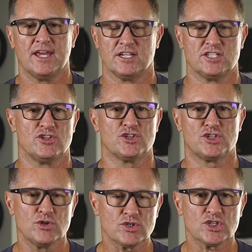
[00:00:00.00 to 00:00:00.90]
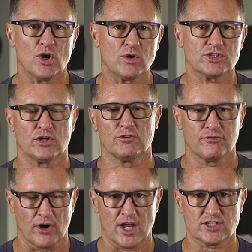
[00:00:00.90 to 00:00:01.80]
it is either dew soaked or
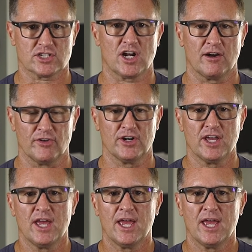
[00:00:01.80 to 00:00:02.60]
frost covered.